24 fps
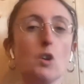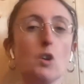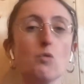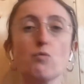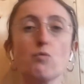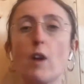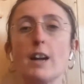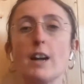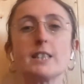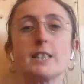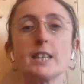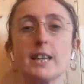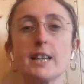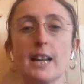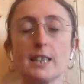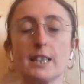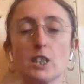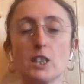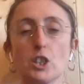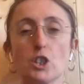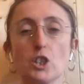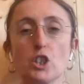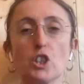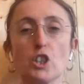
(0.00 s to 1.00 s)
Write a
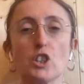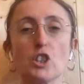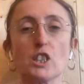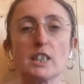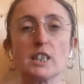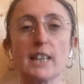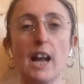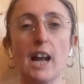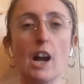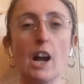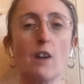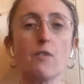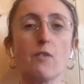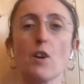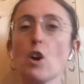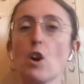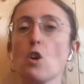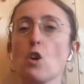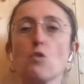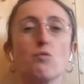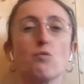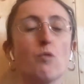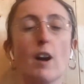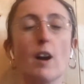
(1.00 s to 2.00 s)
letter to yourself,
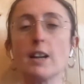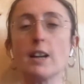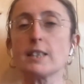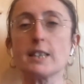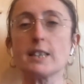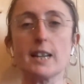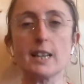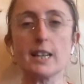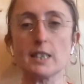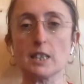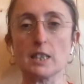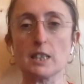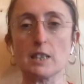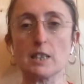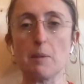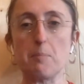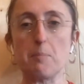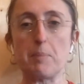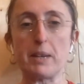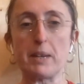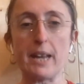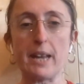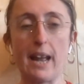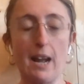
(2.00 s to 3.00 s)
write a letter to
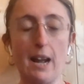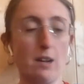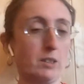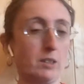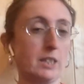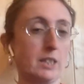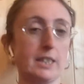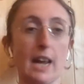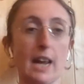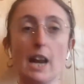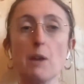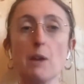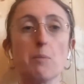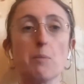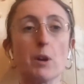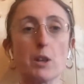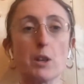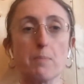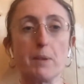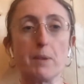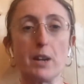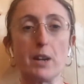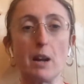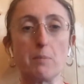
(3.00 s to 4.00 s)
somebody else, tell them what
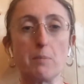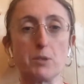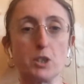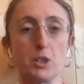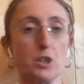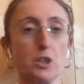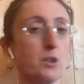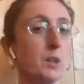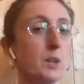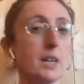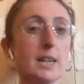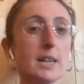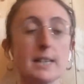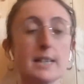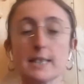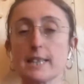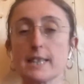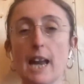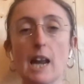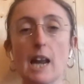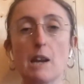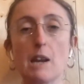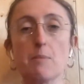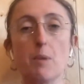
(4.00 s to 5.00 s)
you've been up to,
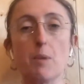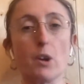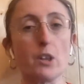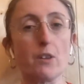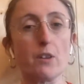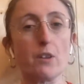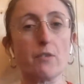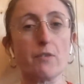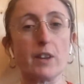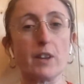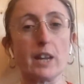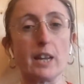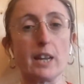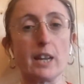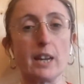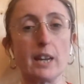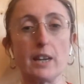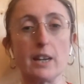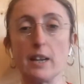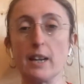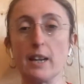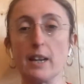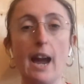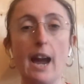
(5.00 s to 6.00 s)
tell them what you're
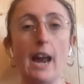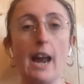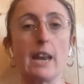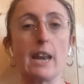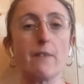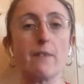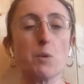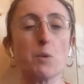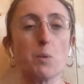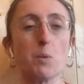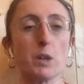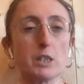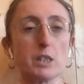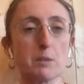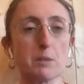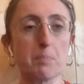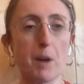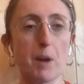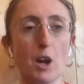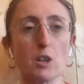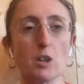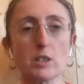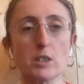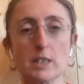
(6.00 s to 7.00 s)
feeling, and if you want to
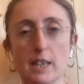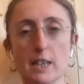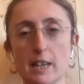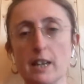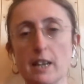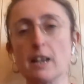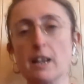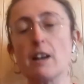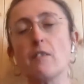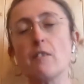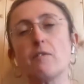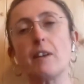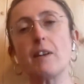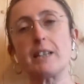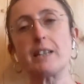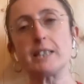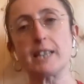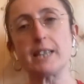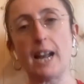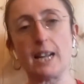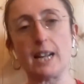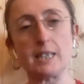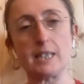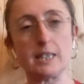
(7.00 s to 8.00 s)
post it,
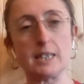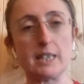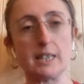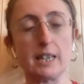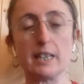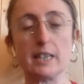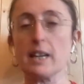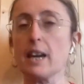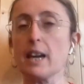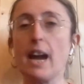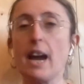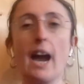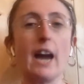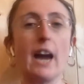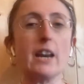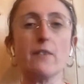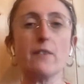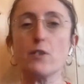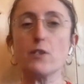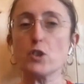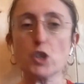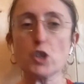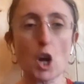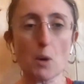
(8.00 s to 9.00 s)
fantastic. And
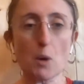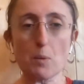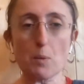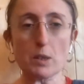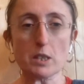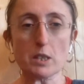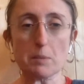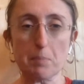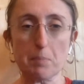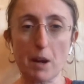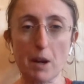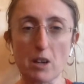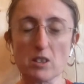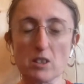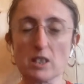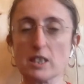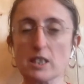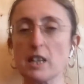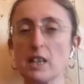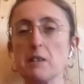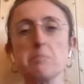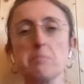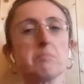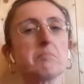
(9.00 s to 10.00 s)
if you don't want to
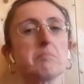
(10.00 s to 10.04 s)
post it,